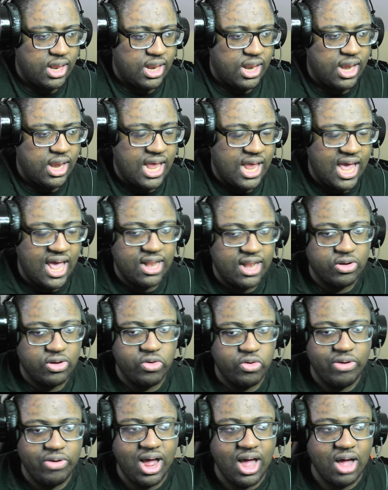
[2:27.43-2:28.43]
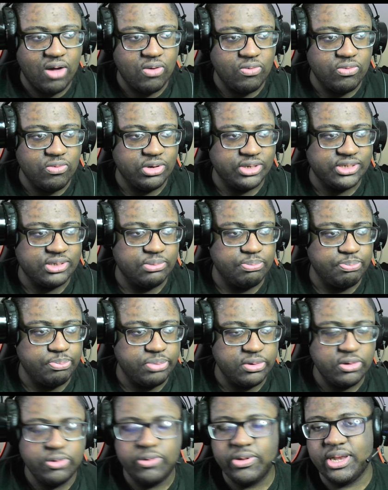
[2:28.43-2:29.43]
the crowd was
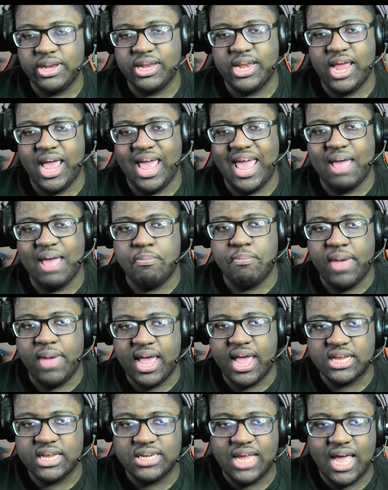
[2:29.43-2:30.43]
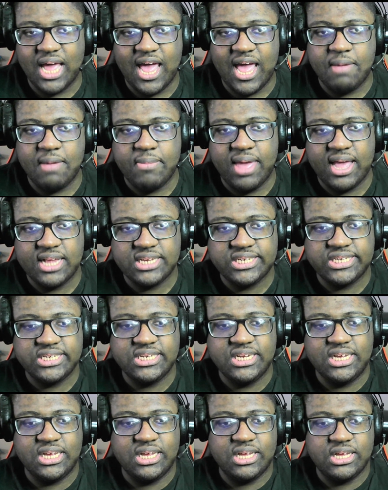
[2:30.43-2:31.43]
booing at
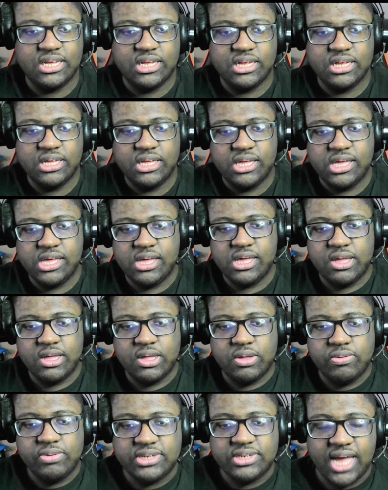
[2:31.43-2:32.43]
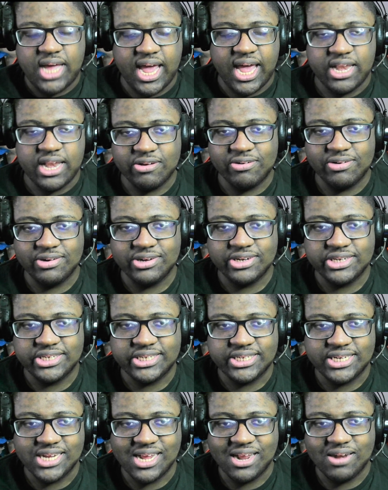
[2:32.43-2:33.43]
Maxxine, which I don't
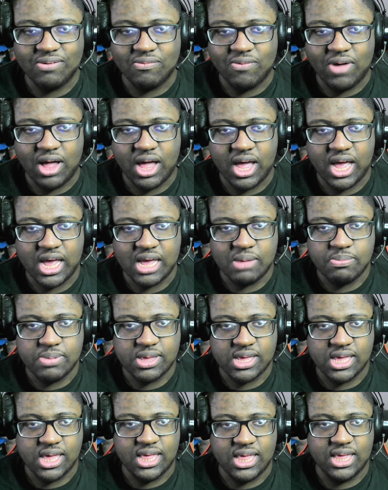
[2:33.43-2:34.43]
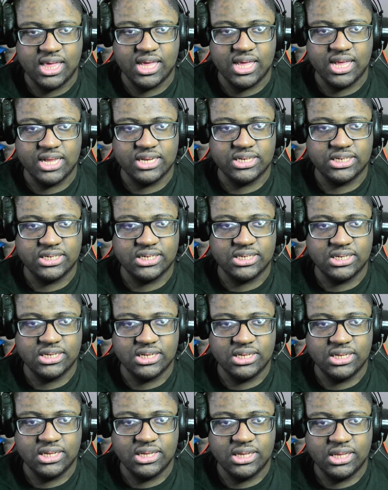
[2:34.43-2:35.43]
understand why, because
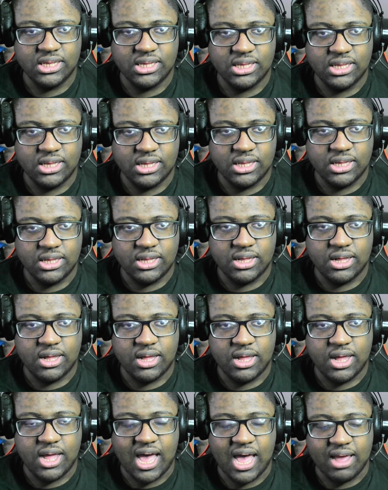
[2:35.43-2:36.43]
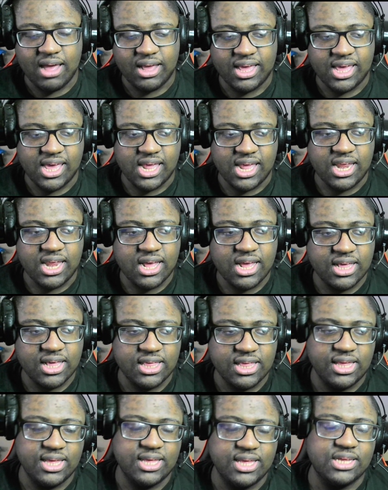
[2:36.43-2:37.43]
I get it,
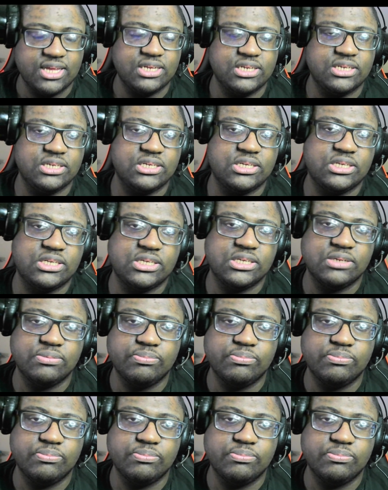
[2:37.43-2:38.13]
because,